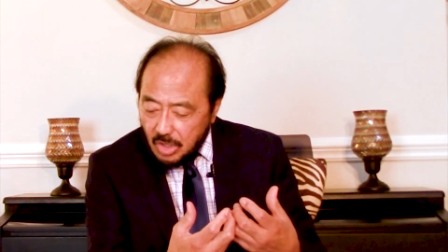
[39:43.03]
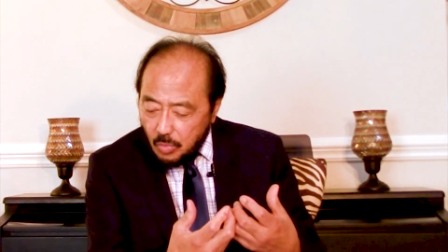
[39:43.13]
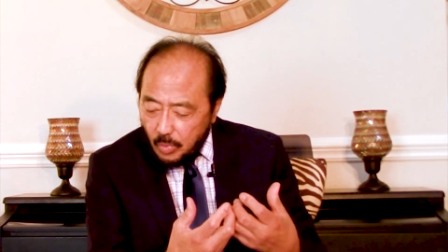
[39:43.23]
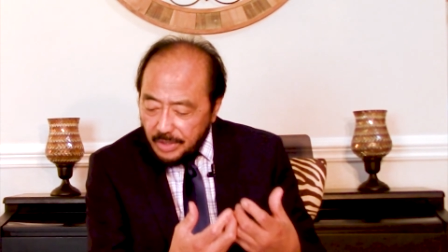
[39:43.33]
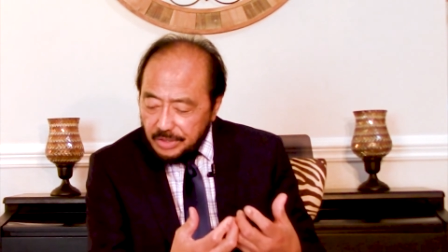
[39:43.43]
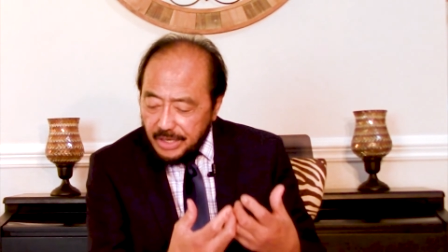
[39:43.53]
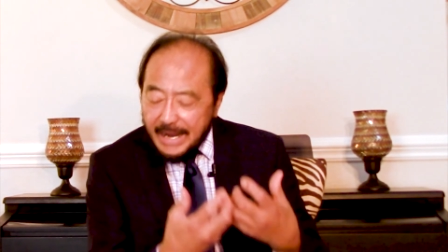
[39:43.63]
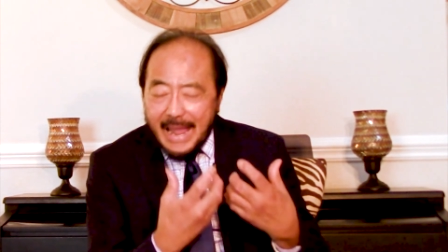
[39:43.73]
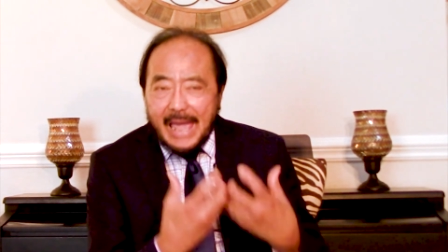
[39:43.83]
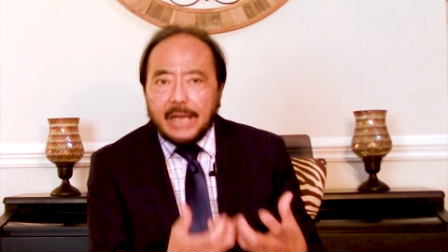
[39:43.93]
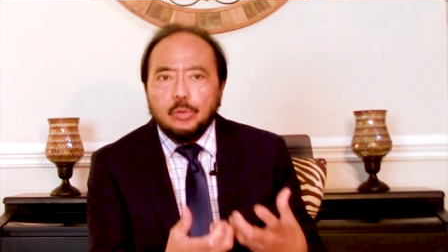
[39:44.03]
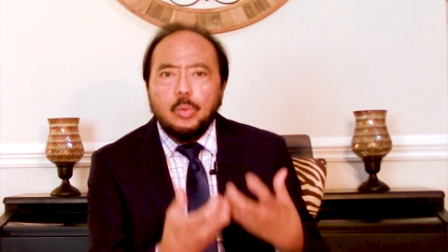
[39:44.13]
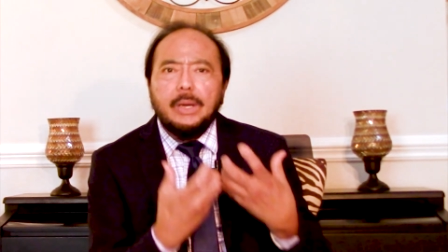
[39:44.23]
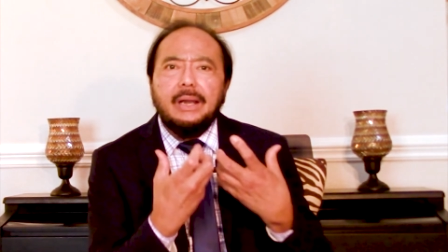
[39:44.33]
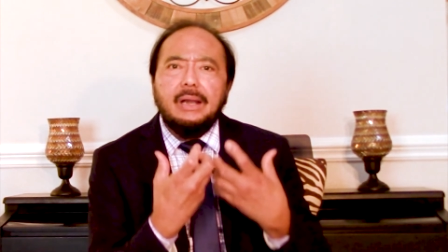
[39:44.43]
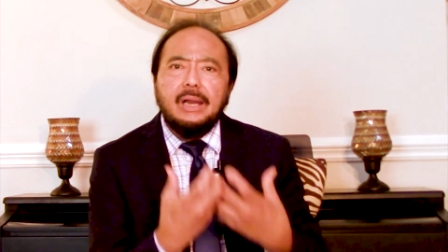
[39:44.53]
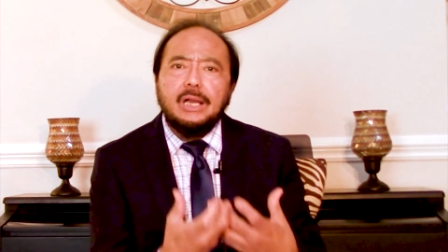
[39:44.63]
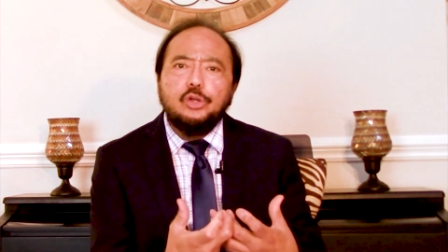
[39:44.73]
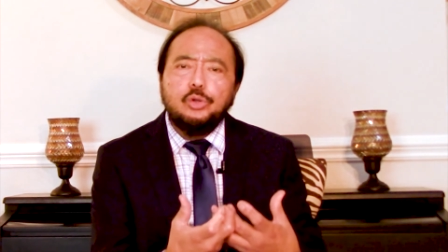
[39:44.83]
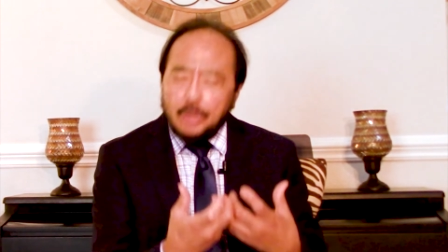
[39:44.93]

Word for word: when they actually need